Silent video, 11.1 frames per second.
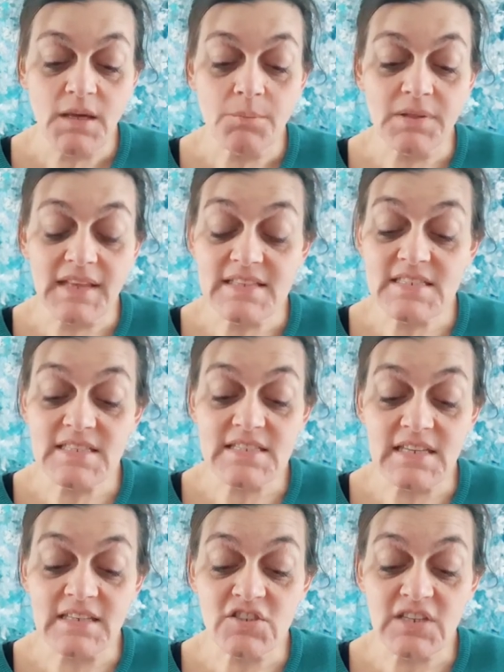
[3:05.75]
Place this
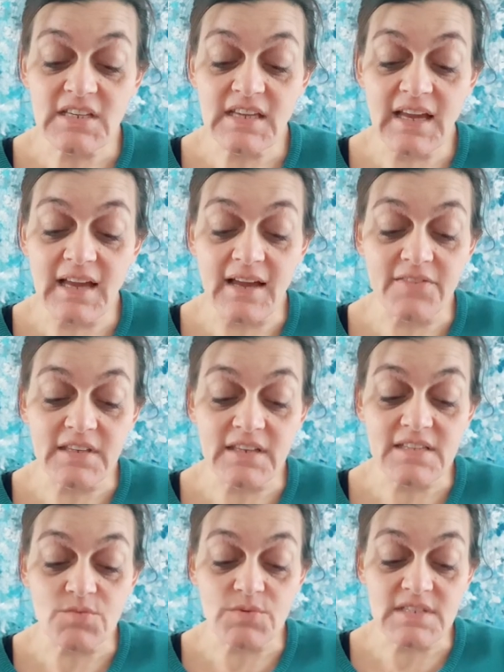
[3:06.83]
energetic heart that
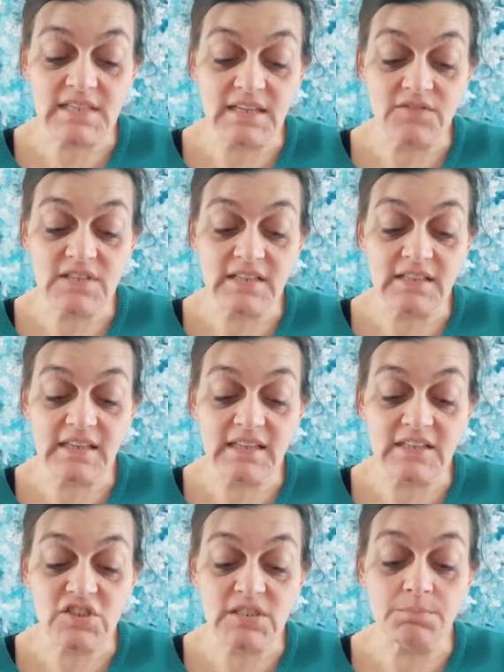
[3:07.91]
has received healing
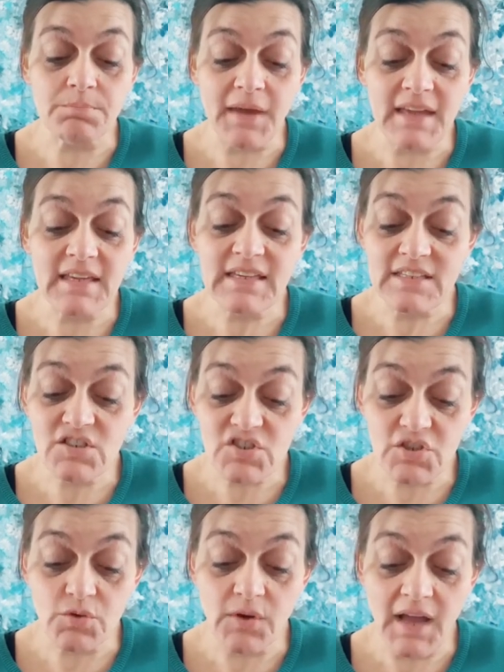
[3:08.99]
energy back into
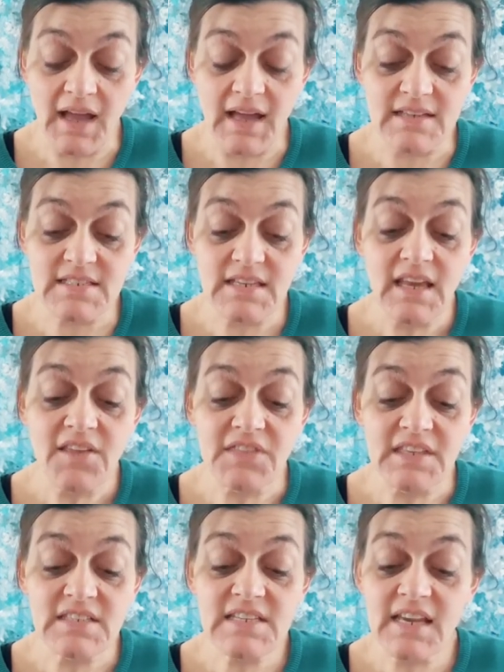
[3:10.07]
your heart.
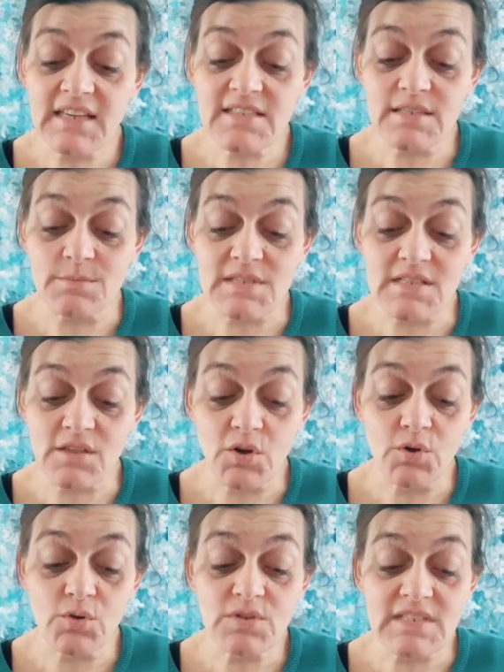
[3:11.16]
Then take some
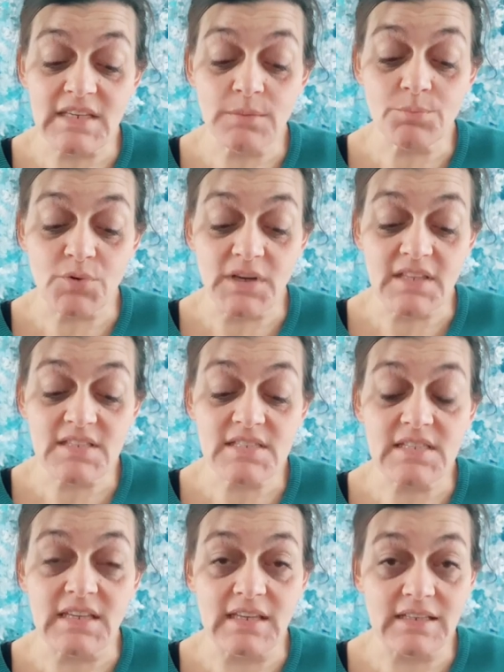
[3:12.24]
slow, deep
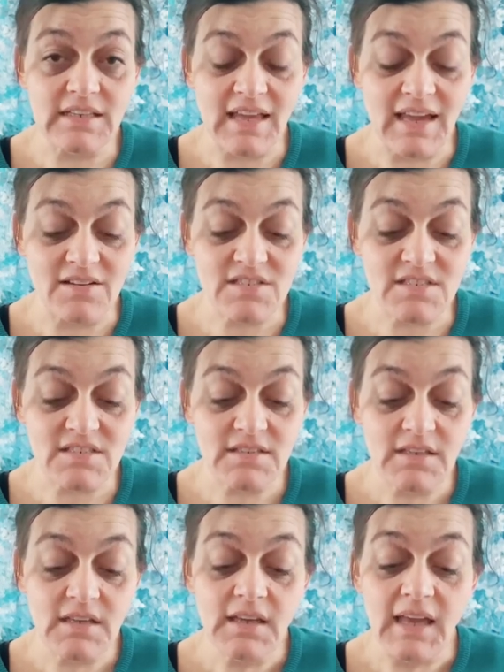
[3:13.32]
breaths in and out
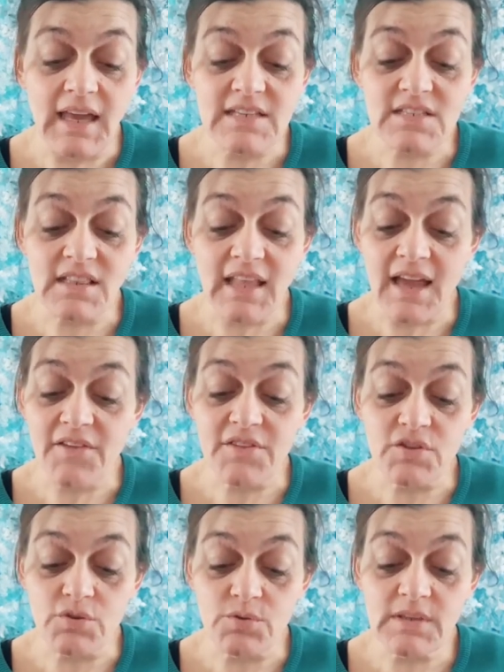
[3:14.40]
and allow the
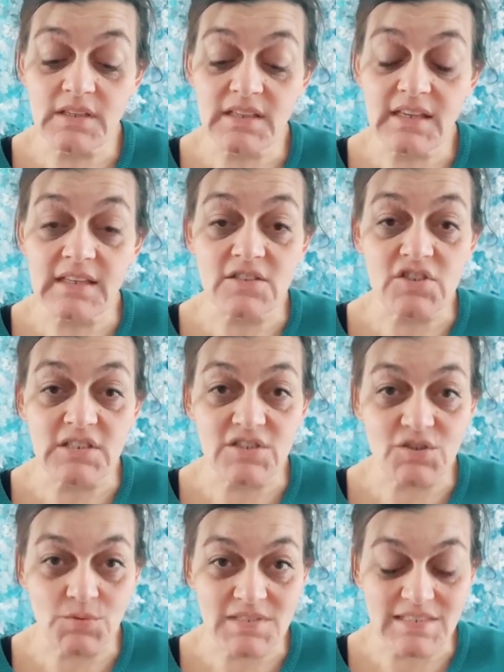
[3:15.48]
new healing energy
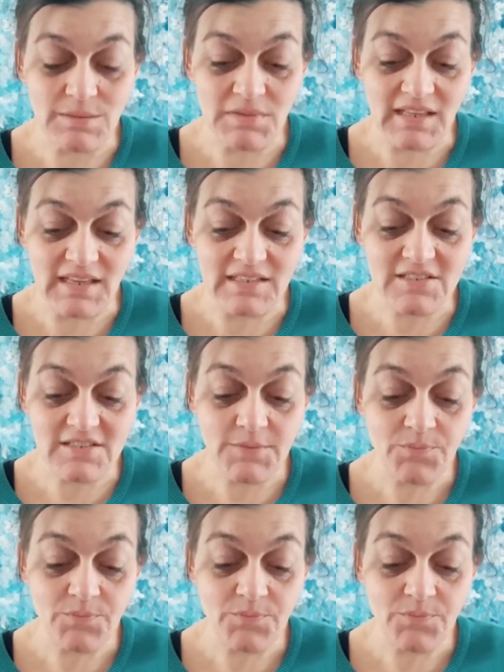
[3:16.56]
to assimilate.